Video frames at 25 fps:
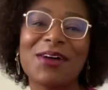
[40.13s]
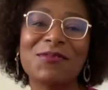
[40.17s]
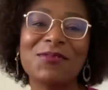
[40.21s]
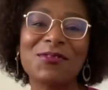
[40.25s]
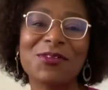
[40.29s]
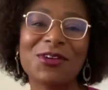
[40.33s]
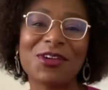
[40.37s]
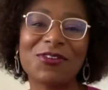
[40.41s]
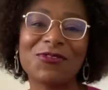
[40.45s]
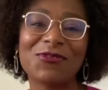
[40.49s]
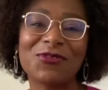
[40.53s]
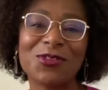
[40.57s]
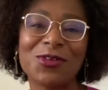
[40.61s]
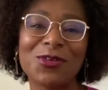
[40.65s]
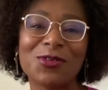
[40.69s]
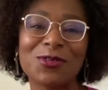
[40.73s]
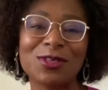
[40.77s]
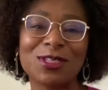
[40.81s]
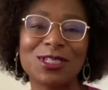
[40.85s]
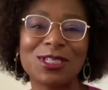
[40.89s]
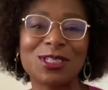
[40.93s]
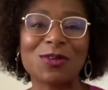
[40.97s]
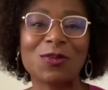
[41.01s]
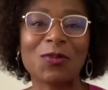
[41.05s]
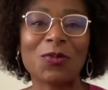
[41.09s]
looking forward
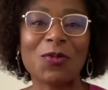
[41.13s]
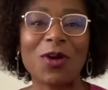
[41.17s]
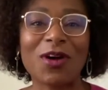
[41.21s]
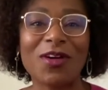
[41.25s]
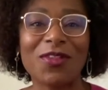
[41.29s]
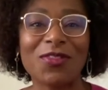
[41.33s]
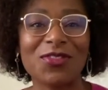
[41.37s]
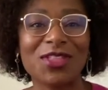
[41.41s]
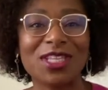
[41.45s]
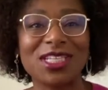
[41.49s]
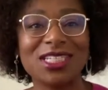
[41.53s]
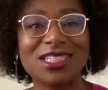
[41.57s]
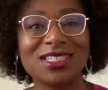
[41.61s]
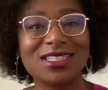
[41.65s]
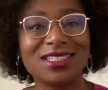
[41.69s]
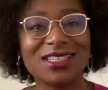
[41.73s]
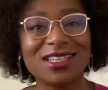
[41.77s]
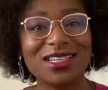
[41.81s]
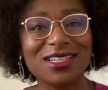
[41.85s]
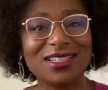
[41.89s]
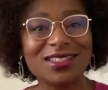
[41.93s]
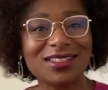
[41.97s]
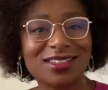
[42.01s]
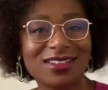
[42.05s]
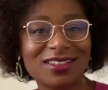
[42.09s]
to what this
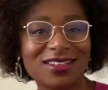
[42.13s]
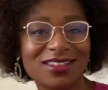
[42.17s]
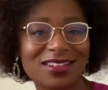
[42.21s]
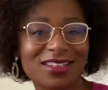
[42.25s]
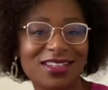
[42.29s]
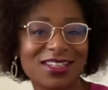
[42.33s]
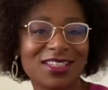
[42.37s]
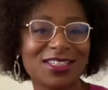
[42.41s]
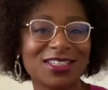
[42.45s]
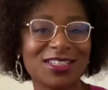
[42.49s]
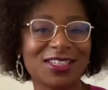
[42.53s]
season is